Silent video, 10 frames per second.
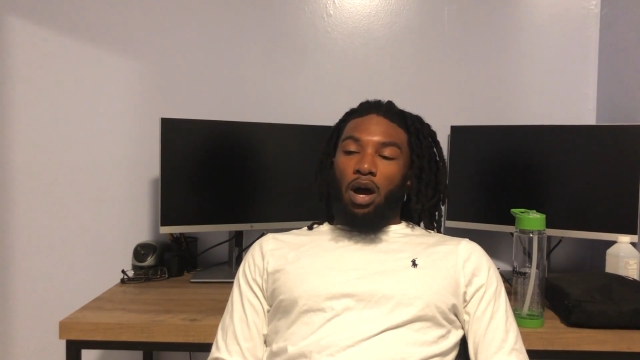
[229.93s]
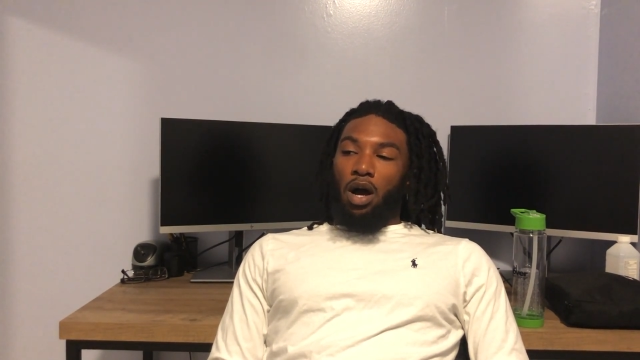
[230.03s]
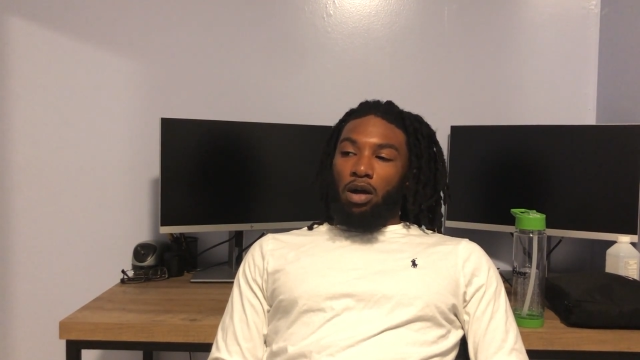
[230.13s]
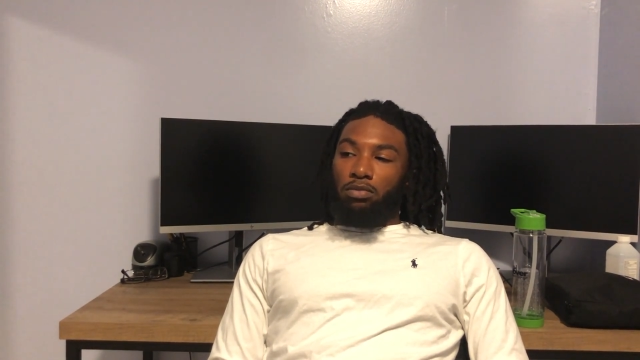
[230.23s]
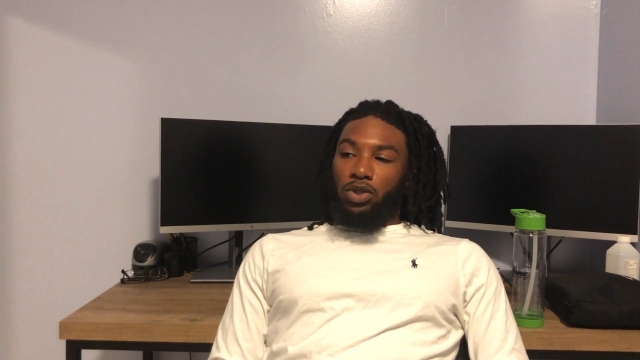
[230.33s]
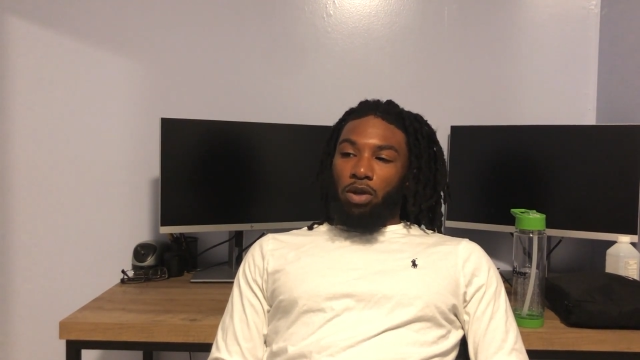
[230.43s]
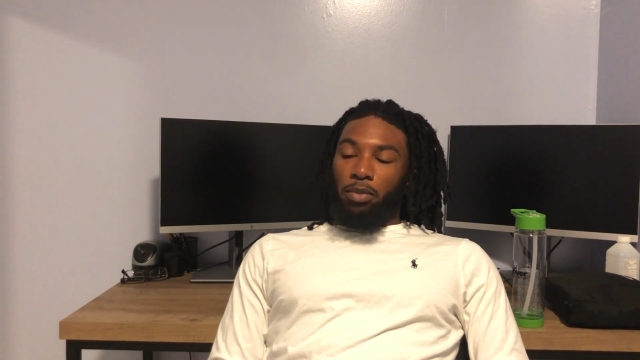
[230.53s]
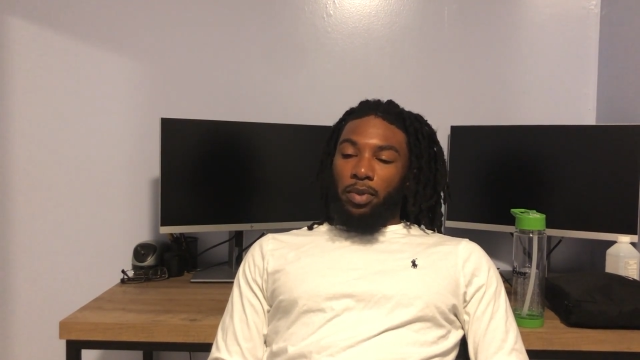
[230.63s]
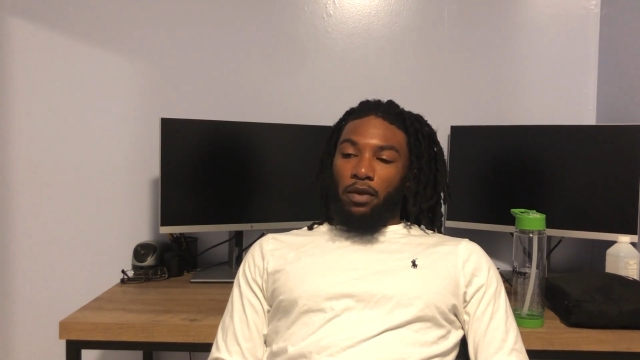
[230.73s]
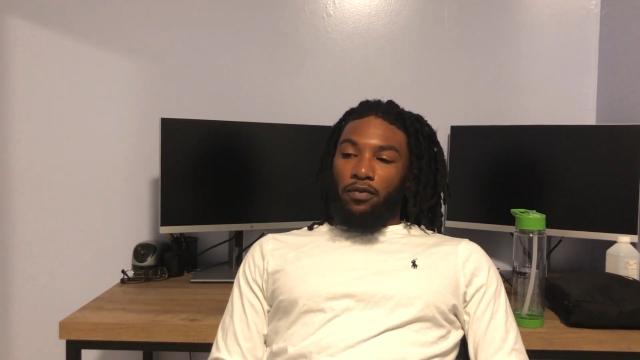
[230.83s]
So I
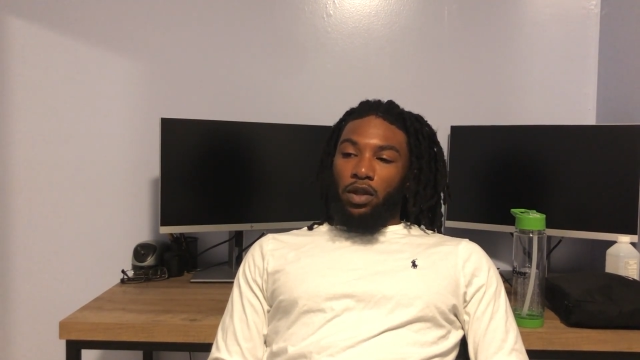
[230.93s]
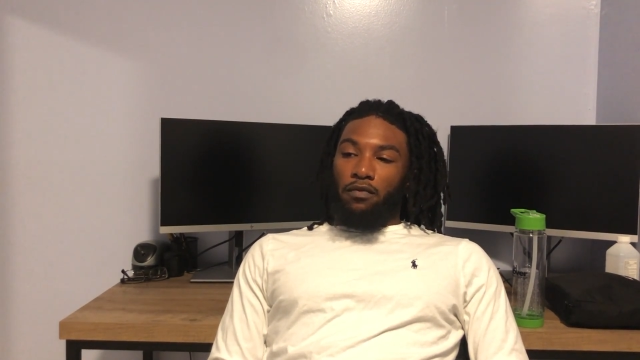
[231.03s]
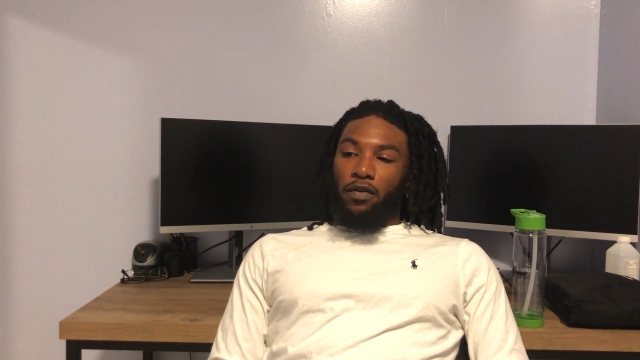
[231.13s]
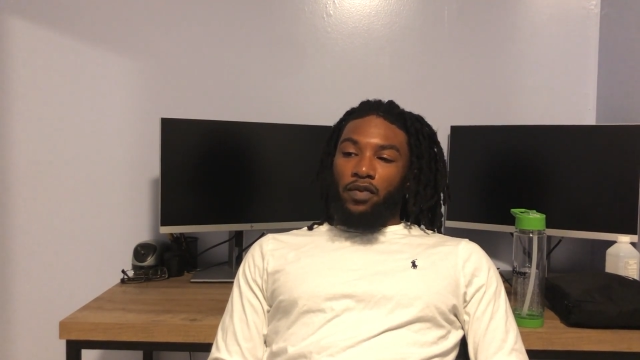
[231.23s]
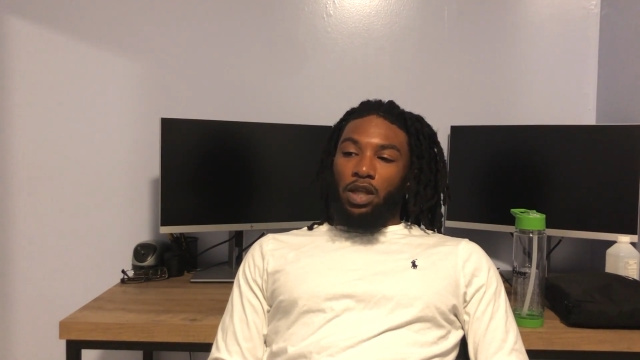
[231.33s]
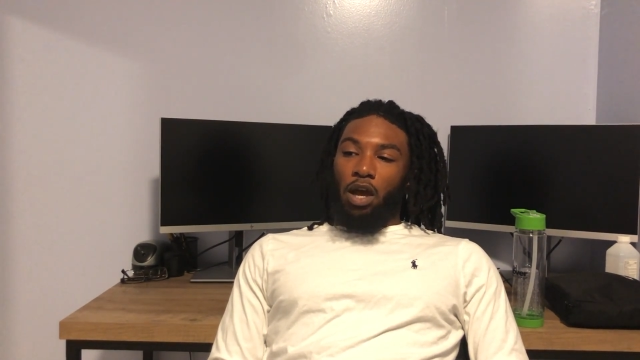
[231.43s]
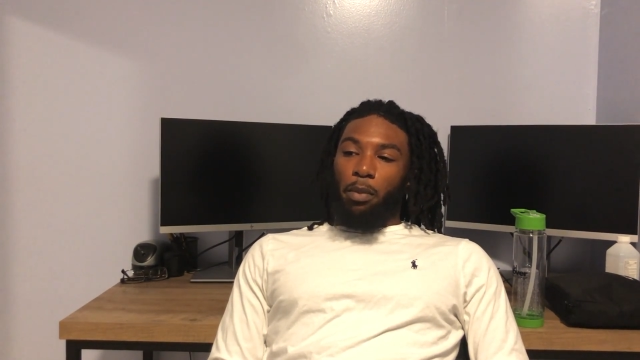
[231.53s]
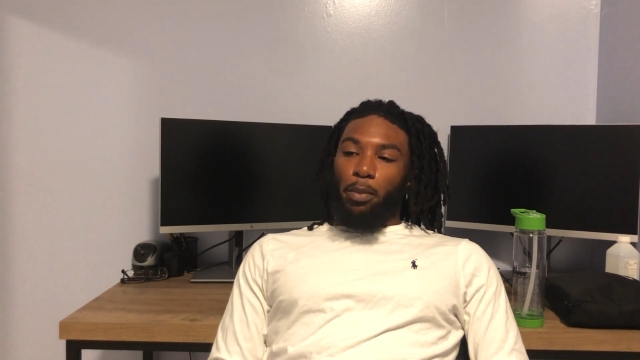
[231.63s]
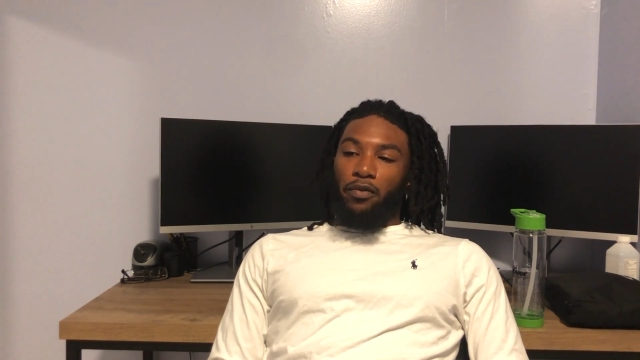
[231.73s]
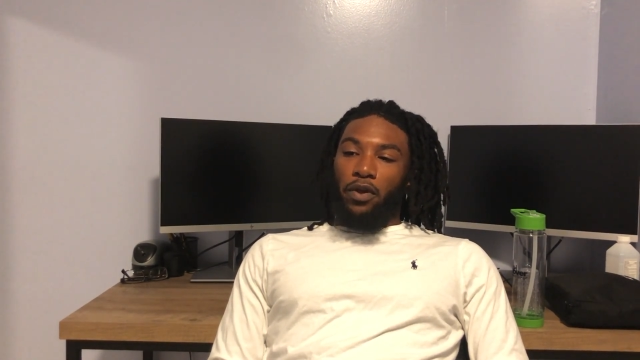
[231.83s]
remember that feeling vividly. I
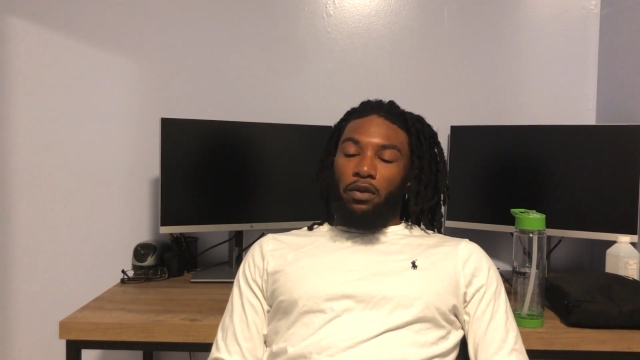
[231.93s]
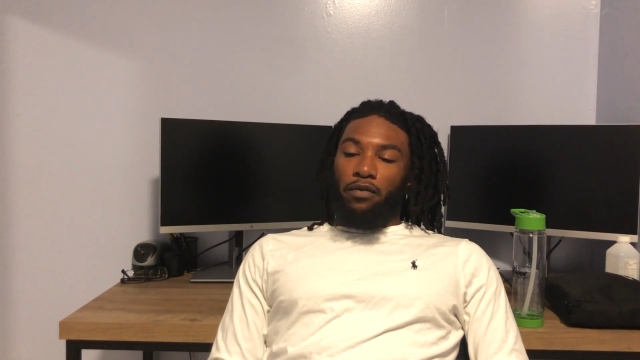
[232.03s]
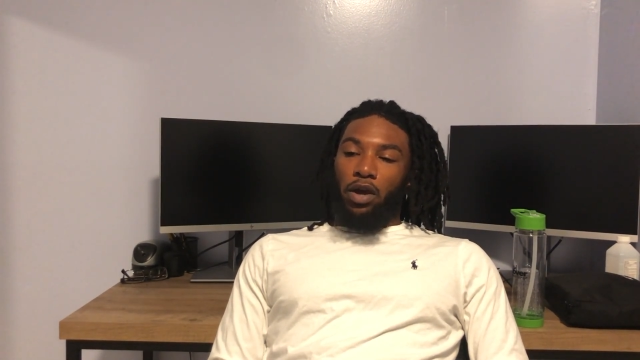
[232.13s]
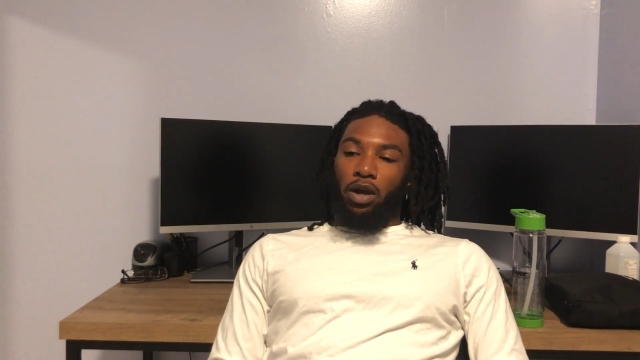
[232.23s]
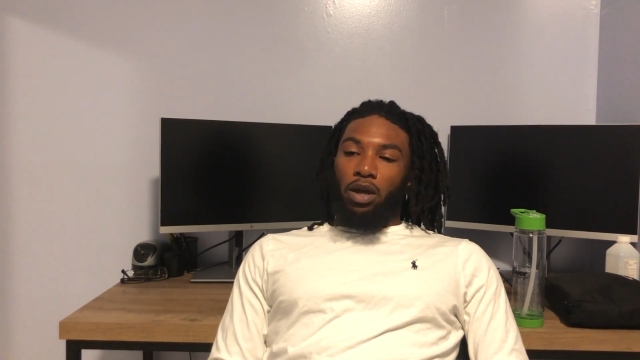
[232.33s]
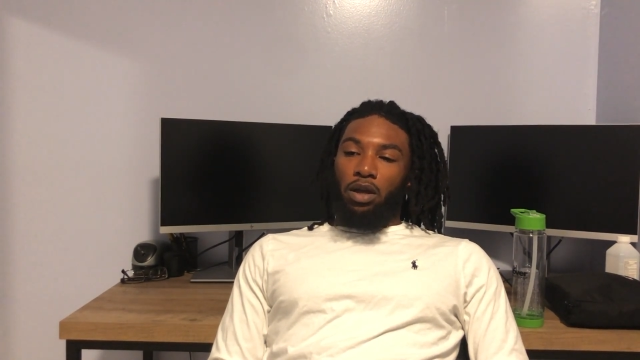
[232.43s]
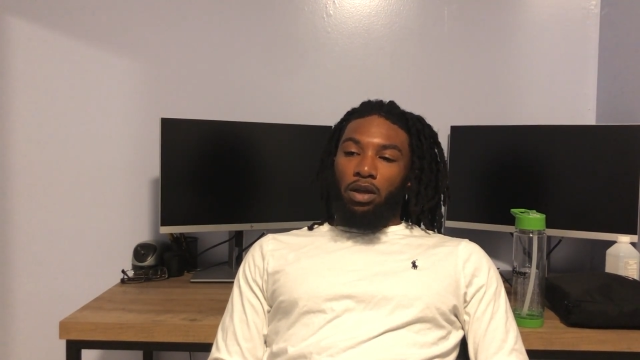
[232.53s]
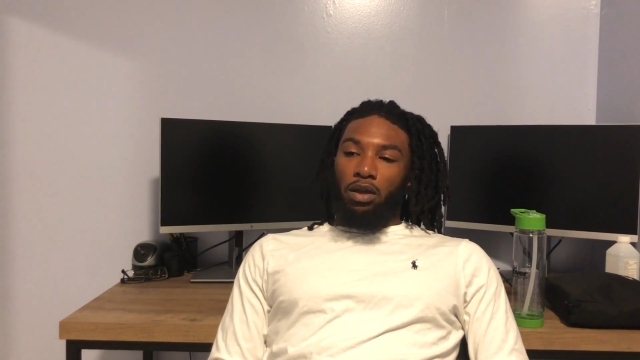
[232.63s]
remember feeling very